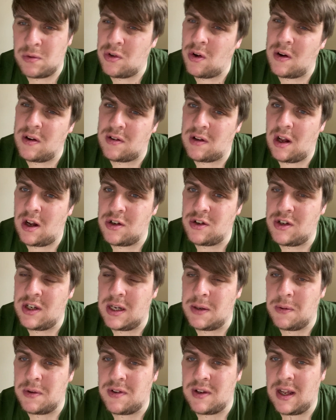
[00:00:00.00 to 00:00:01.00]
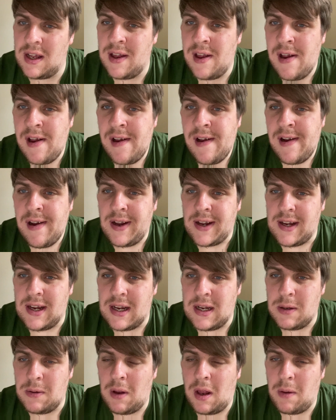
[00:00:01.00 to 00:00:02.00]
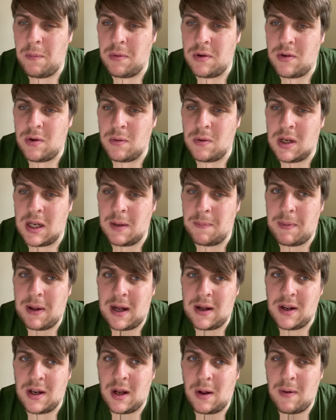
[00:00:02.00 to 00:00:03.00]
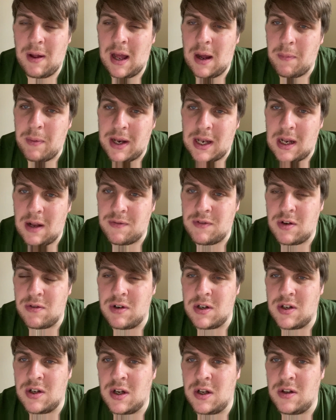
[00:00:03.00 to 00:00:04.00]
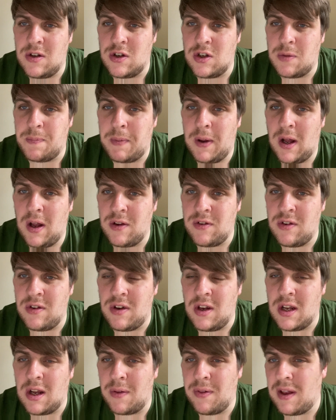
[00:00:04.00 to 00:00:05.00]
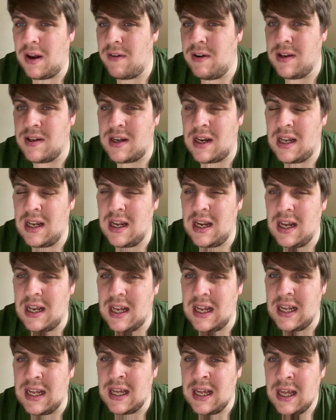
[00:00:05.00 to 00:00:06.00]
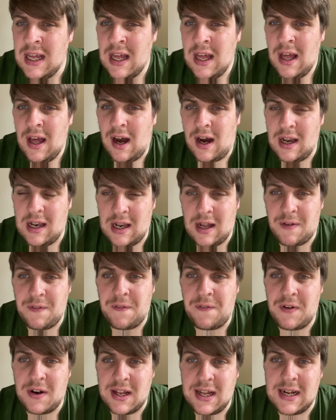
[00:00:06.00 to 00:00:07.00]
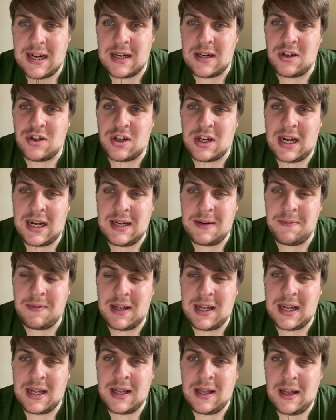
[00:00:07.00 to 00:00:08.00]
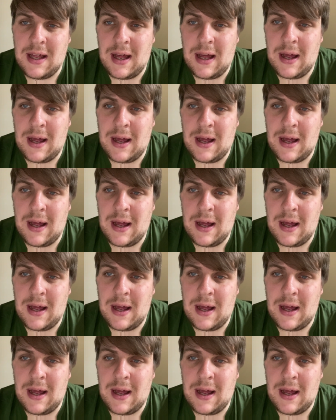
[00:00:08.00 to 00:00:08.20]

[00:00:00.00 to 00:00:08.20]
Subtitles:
Sorry, it was last year, wasn't it? Yeah, he was talking about, you know, how he'd love to return to Spurs, and, you know, there is clearly a love for the English game there.